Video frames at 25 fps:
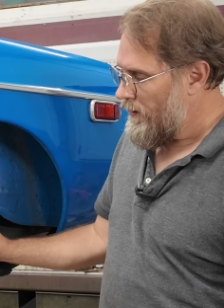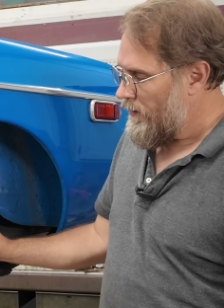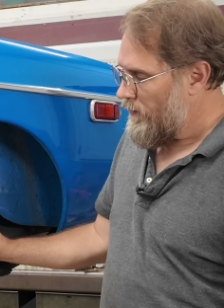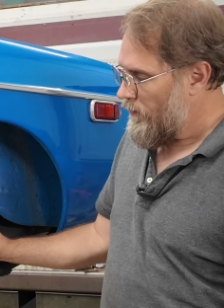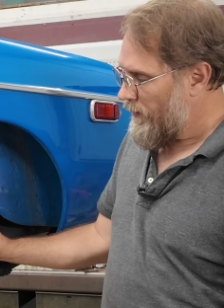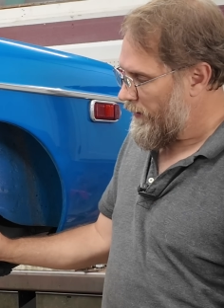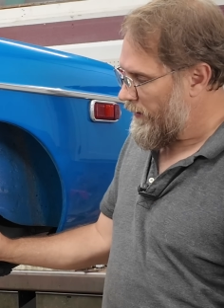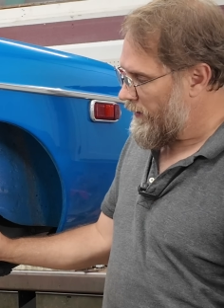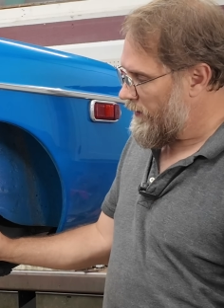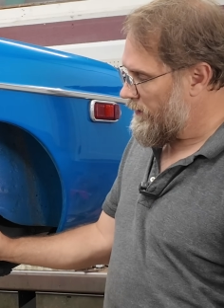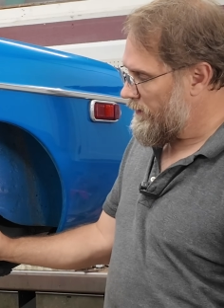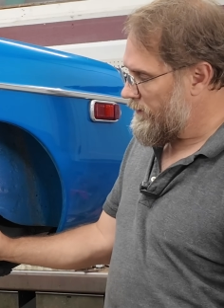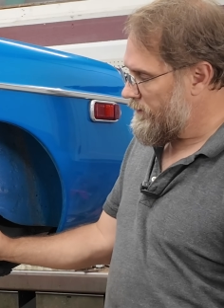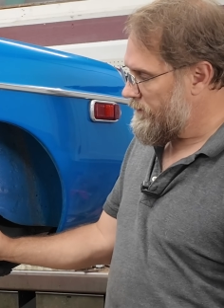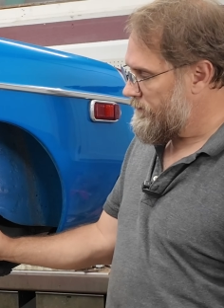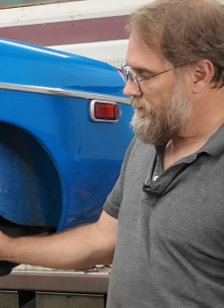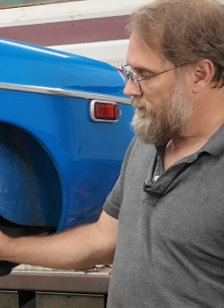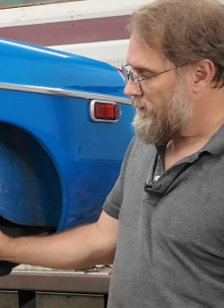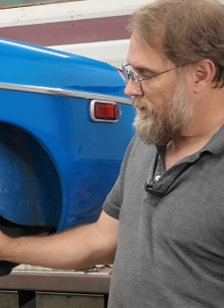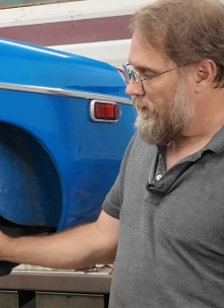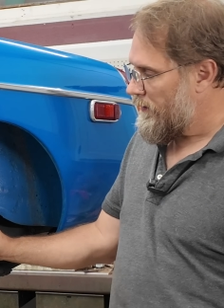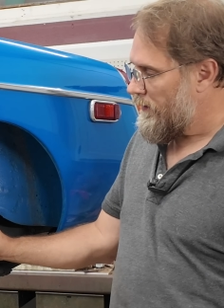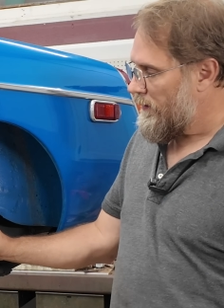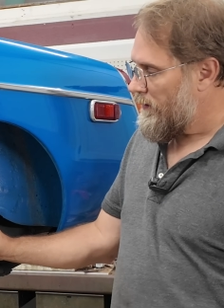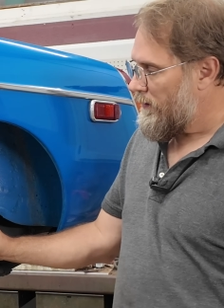
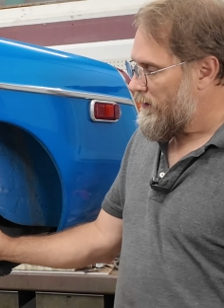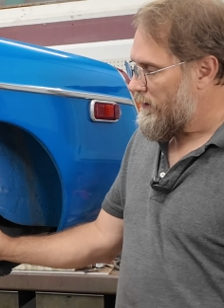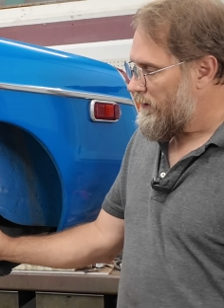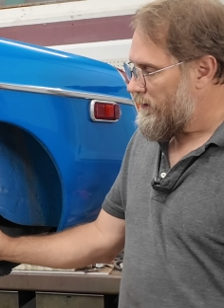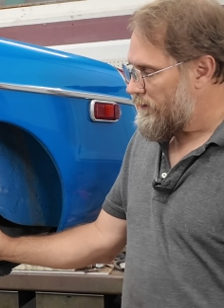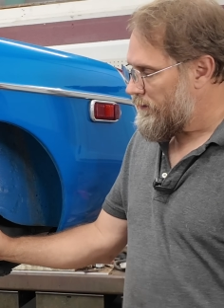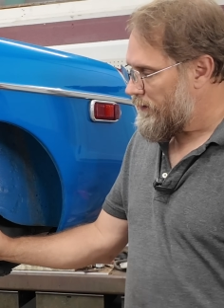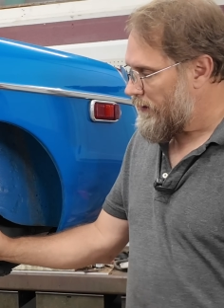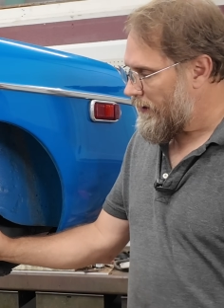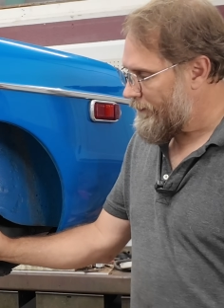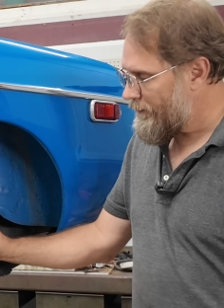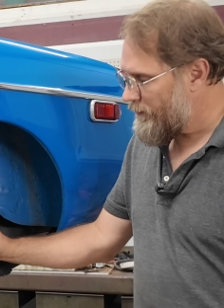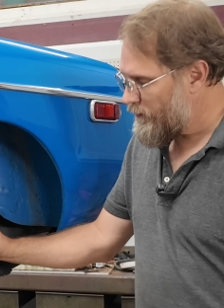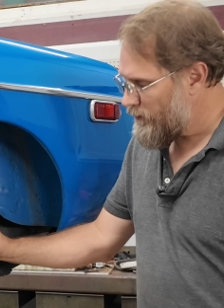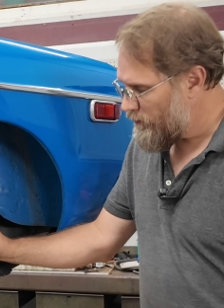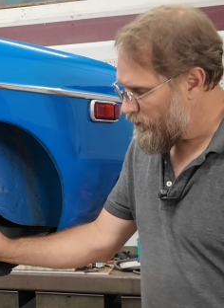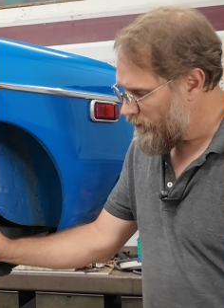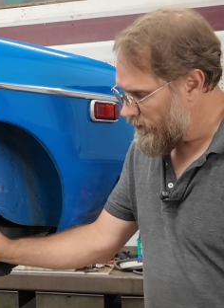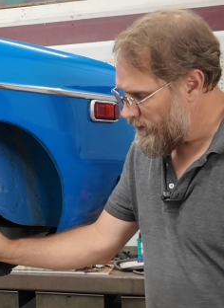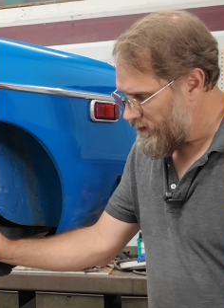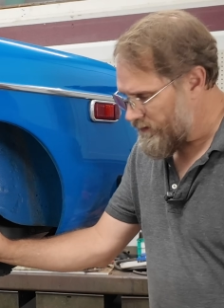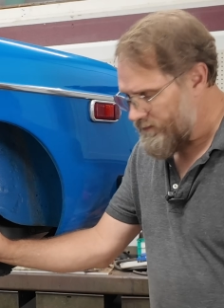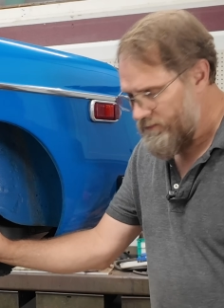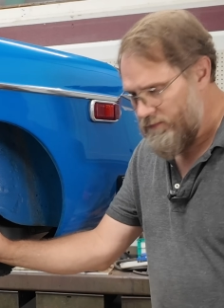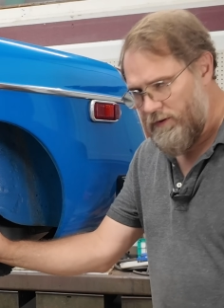Well, I've been
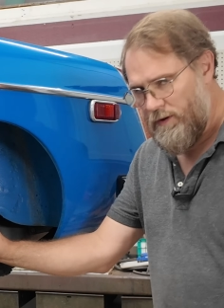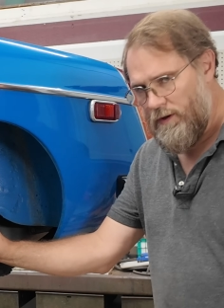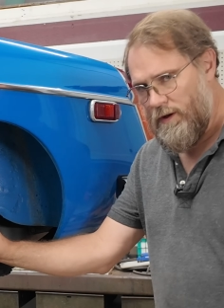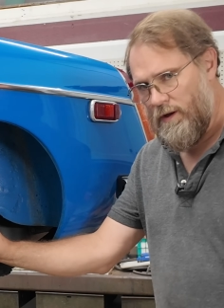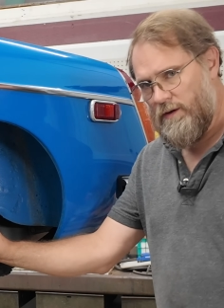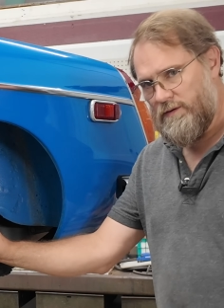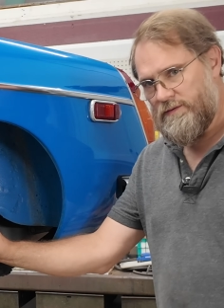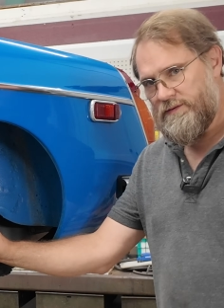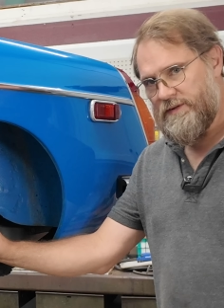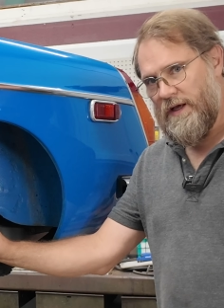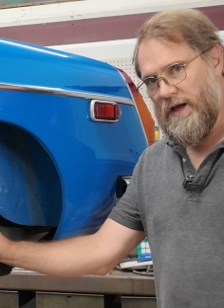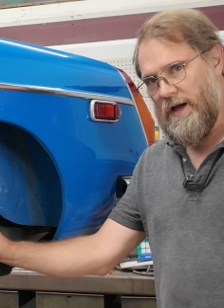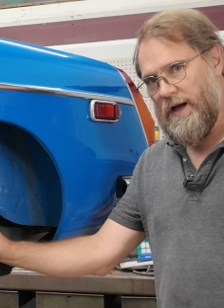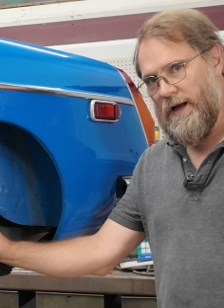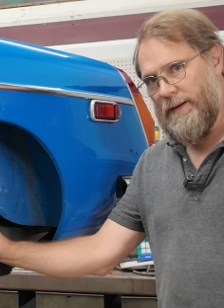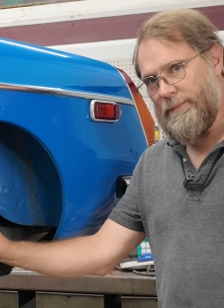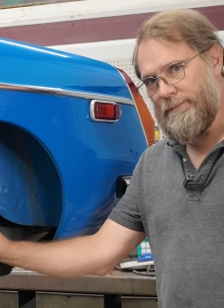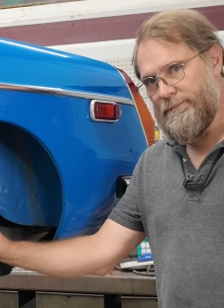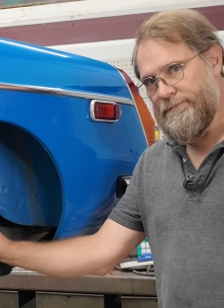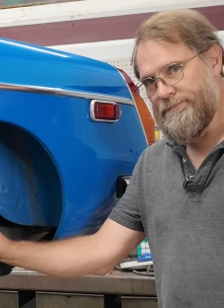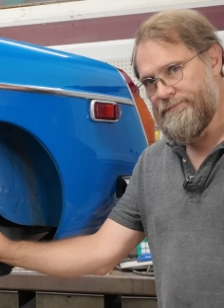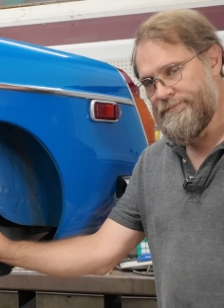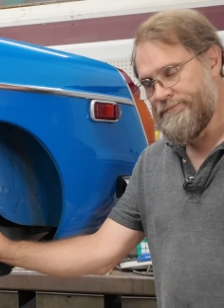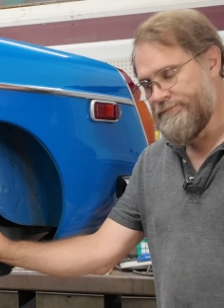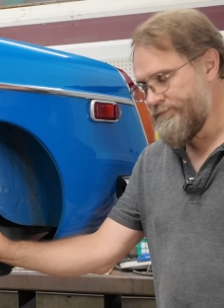doing this for a long time,